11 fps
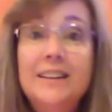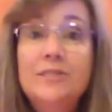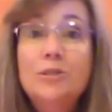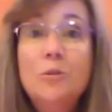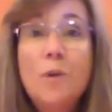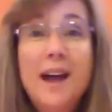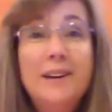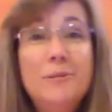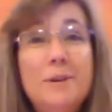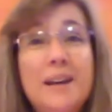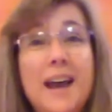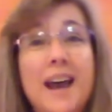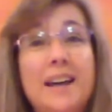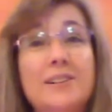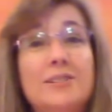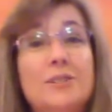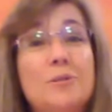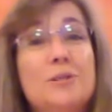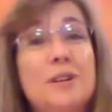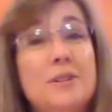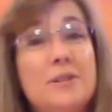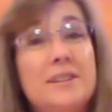So, why do we act so
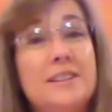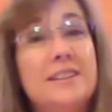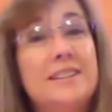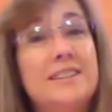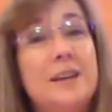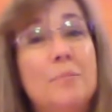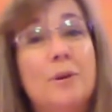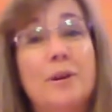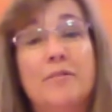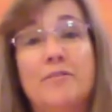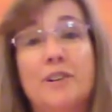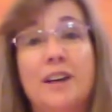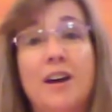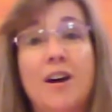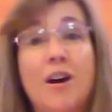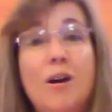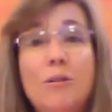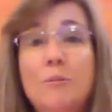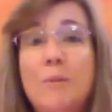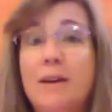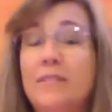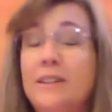generous in December and forget all
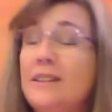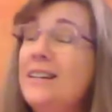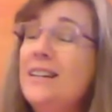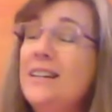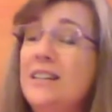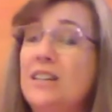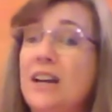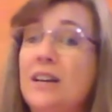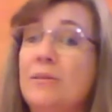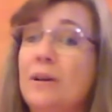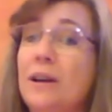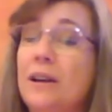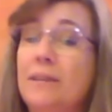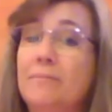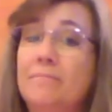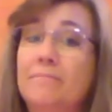about the needy in January?